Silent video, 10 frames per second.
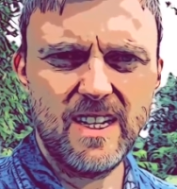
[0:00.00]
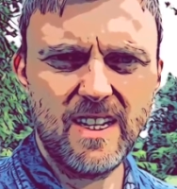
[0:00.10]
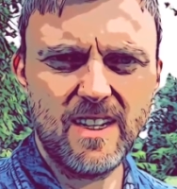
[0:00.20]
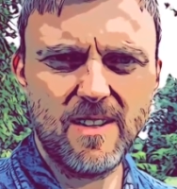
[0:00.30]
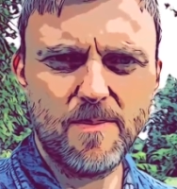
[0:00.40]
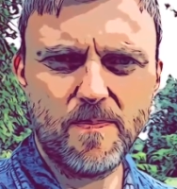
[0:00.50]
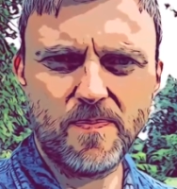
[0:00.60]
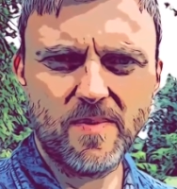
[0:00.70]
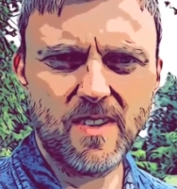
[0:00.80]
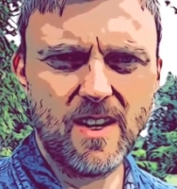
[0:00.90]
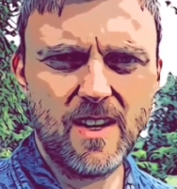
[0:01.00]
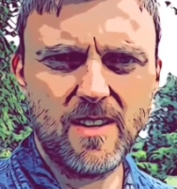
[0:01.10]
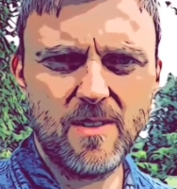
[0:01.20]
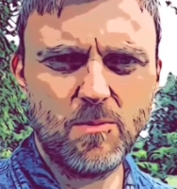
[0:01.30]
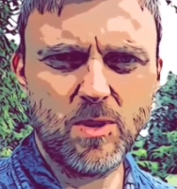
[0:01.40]

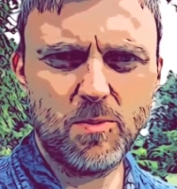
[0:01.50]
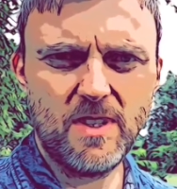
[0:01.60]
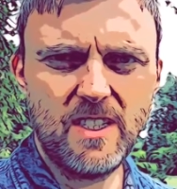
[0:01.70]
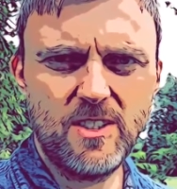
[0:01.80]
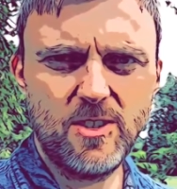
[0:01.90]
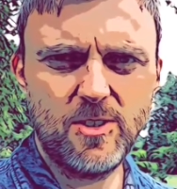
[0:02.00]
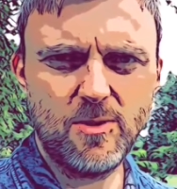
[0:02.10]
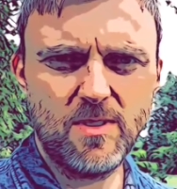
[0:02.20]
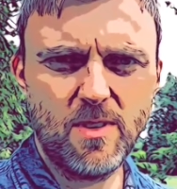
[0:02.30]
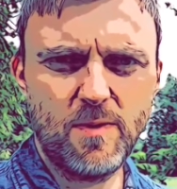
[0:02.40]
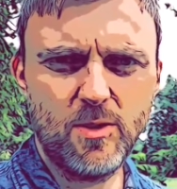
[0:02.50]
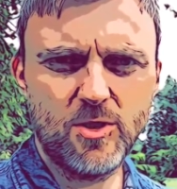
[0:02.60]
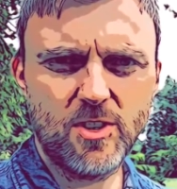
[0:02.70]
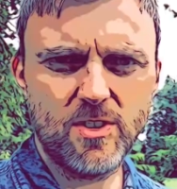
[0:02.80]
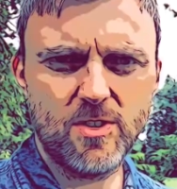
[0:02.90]
and what we need to do in the
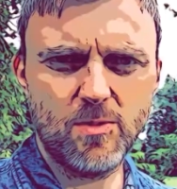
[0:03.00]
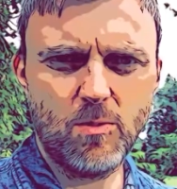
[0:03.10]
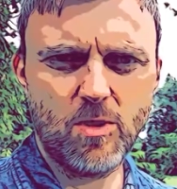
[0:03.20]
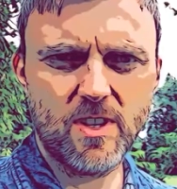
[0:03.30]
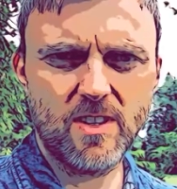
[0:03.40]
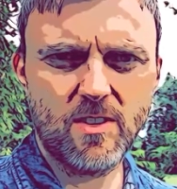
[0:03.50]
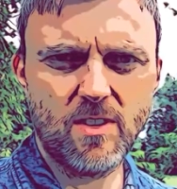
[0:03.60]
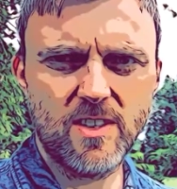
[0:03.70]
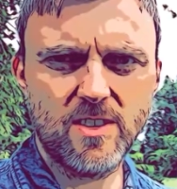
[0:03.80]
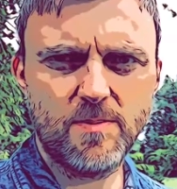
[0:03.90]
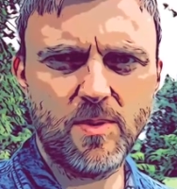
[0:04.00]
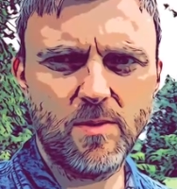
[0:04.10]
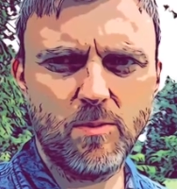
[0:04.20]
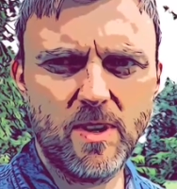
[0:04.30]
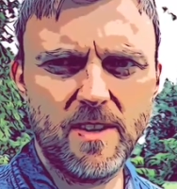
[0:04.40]
future to work in a crisis-proof
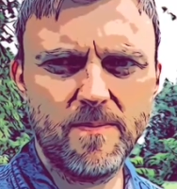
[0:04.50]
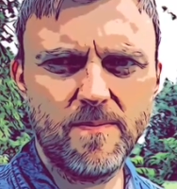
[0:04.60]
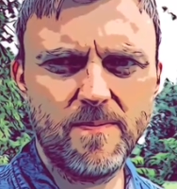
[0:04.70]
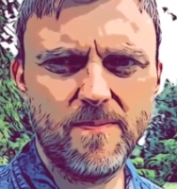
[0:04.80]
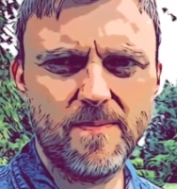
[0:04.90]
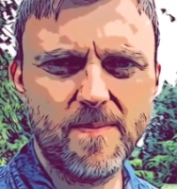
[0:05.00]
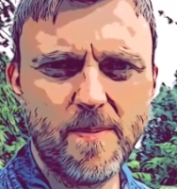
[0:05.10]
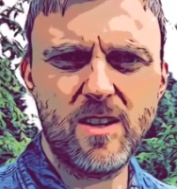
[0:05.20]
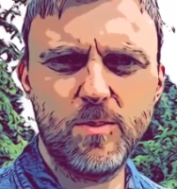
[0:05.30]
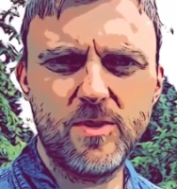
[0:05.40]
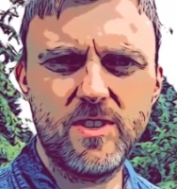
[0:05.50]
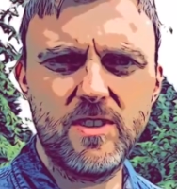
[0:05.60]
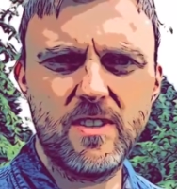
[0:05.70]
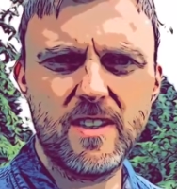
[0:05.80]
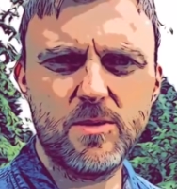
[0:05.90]
way. Hope to see you
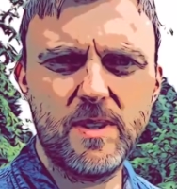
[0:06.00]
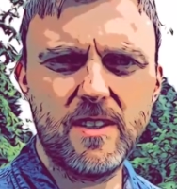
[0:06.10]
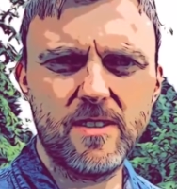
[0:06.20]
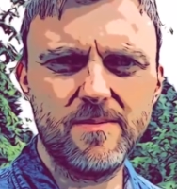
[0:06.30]
next week.